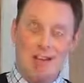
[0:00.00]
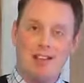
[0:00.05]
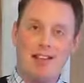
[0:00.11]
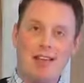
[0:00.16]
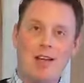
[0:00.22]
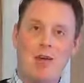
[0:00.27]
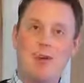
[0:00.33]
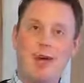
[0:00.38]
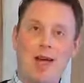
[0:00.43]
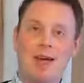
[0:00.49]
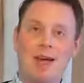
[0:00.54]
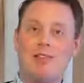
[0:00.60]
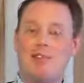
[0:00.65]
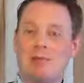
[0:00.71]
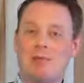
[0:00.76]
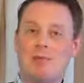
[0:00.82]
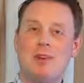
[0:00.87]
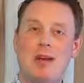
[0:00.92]
like we have
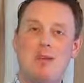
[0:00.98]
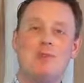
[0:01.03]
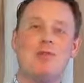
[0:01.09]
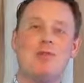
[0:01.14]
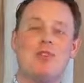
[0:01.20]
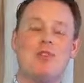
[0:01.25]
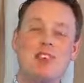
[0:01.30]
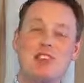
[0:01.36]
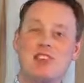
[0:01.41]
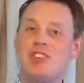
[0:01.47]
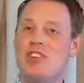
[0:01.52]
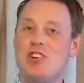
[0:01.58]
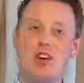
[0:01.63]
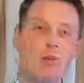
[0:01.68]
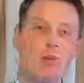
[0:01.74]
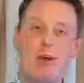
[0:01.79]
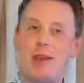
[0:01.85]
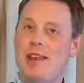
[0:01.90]
sometimes with this
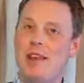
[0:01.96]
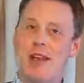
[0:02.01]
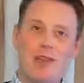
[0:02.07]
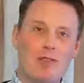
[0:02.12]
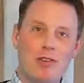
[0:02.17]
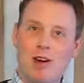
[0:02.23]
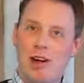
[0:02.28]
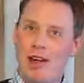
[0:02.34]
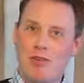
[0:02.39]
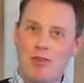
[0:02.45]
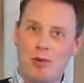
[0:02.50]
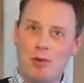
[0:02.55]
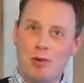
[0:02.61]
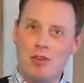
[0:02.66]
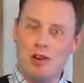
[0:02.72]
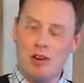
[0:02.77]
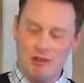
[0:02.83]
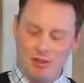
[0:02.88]
show, but never ever
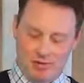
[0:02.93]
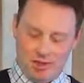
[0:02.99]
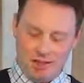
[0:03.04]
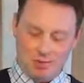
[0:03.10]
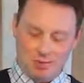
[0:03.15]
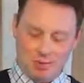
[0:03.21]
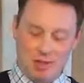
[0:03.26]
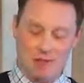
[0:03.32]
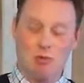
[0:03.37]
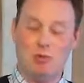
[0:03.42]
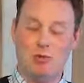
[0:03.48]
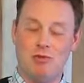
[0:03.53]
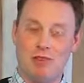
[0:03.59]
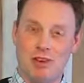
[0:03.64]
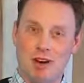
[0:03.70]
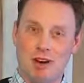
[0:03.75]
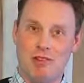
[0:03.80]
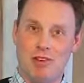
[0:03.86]
with our events, because we're
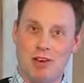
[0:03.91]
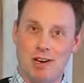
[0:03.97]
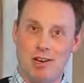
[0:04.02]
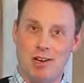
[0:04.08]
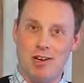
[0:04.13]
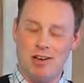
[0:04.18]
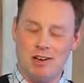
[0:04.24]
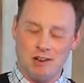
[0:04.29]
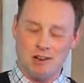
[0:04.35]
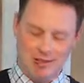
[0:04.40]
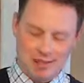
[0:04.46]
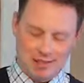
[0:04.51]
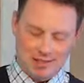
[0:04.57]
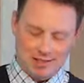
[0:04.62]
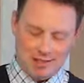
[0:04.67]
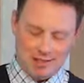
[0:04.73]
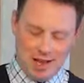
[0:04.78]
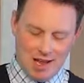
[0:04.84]
very, very good at our events.